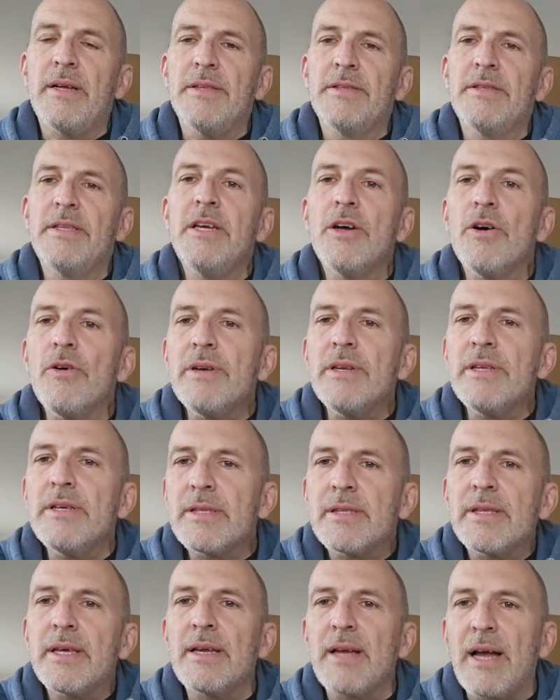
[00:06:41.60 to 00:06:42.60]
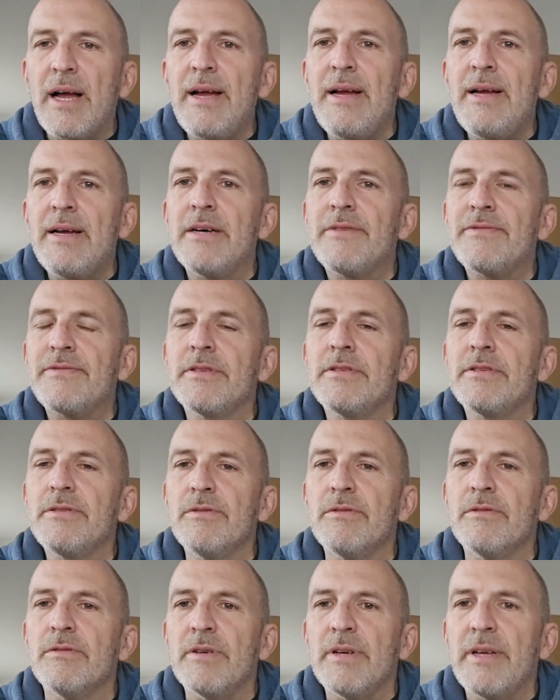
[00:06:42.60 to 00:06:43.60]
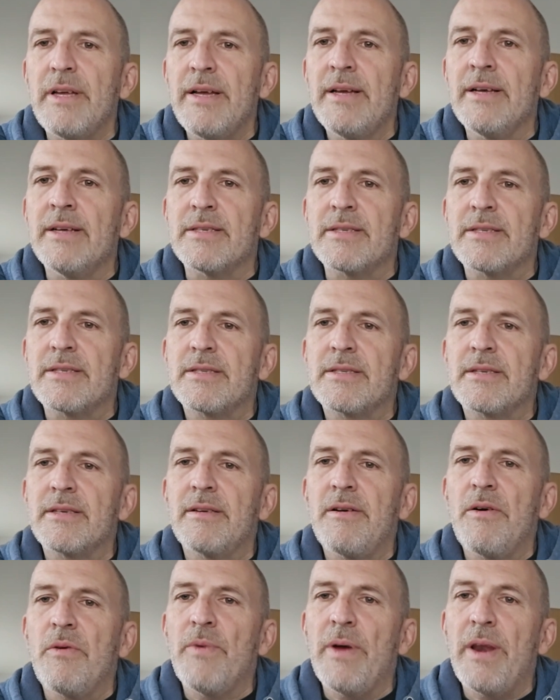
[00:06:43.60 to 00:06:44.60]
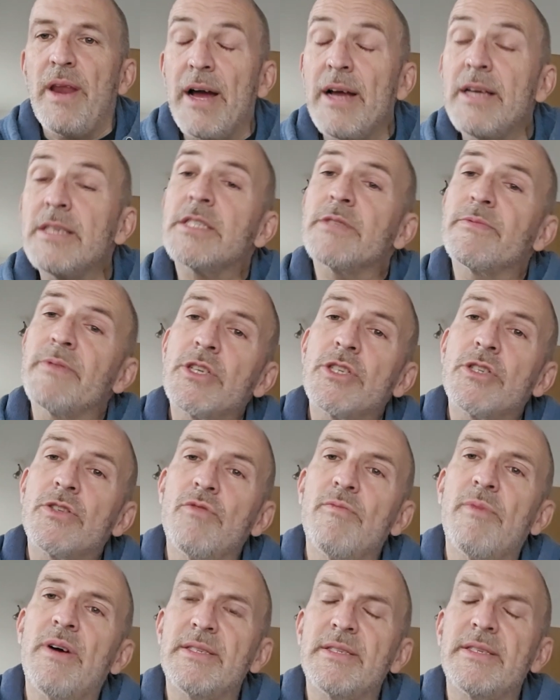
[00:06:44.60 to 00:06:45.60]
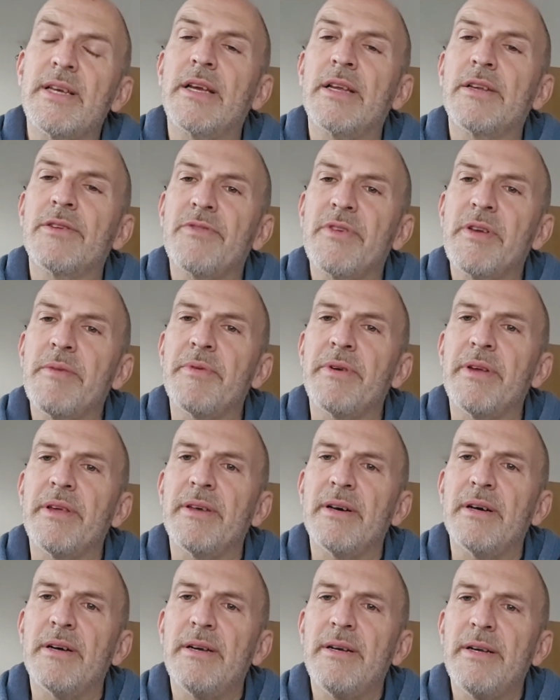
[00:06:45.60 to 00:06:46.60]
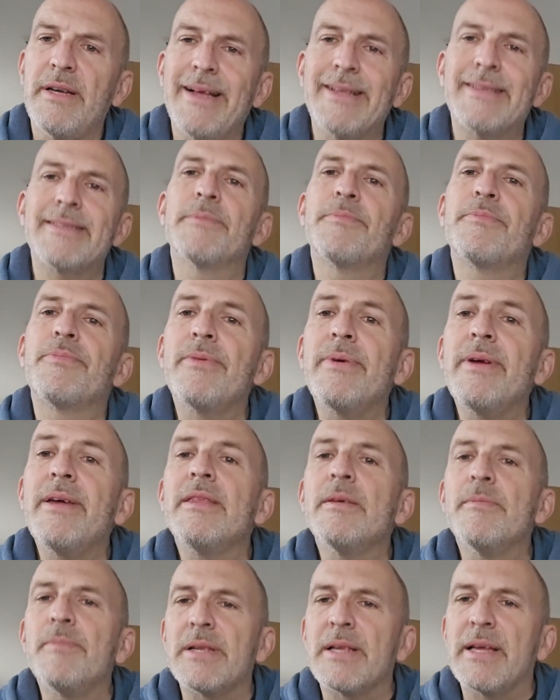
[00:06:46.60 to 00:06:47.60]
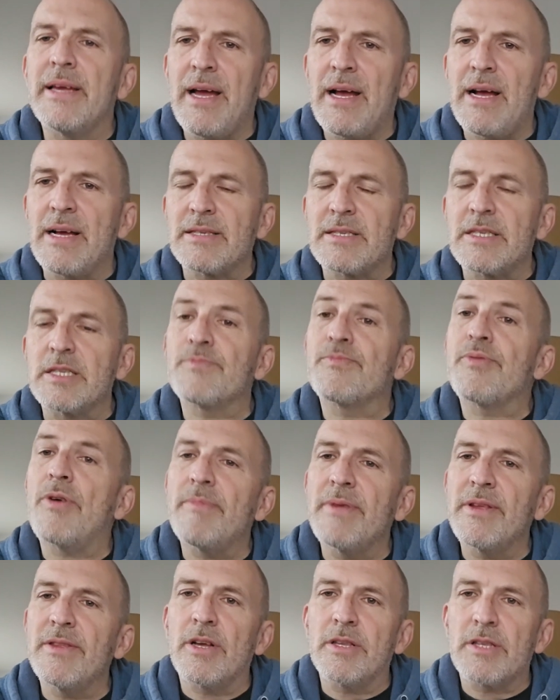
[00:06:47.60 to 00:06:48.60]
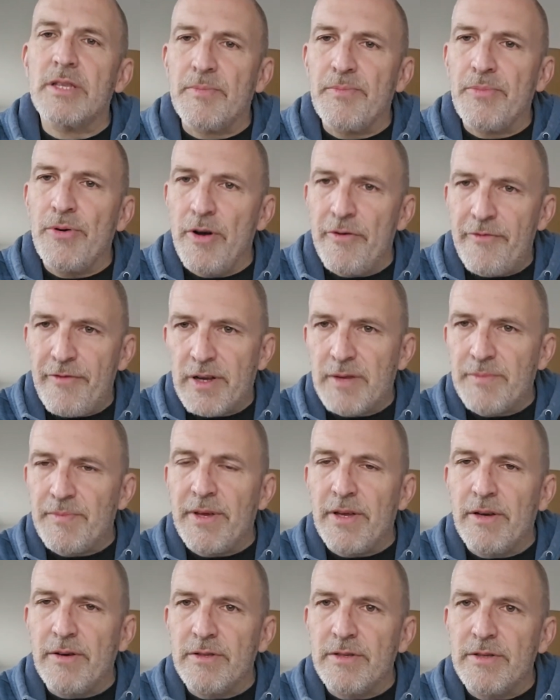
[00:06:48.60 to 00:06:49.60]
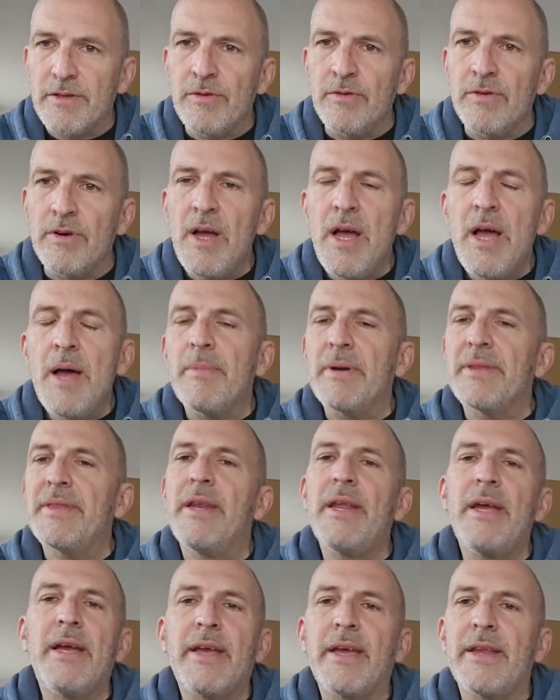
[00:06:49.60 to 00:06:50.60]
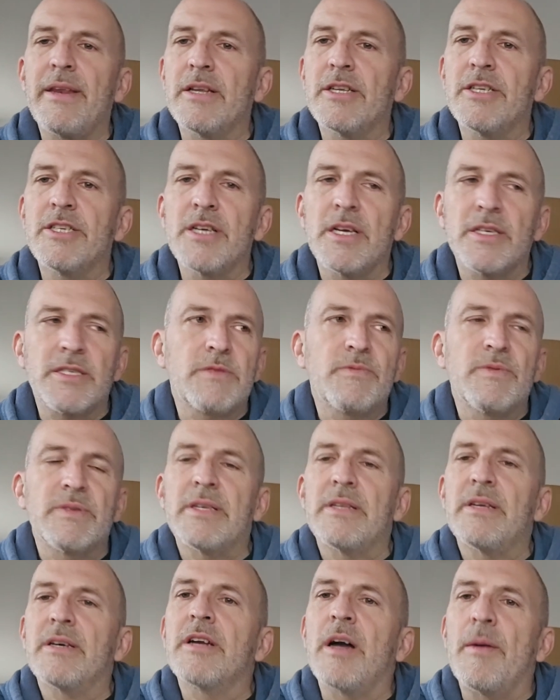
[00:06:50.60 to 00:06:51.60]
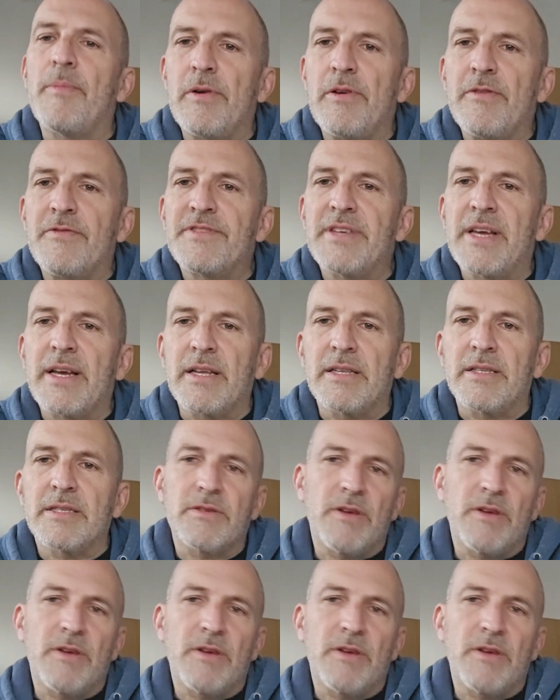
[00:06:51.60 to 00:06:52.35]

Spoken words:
The only thing I have to do is, when I switch to my second rebreather, it's a breathable gas. It's probably not the perfect PO2, but that I can adjust within a couple of seconds.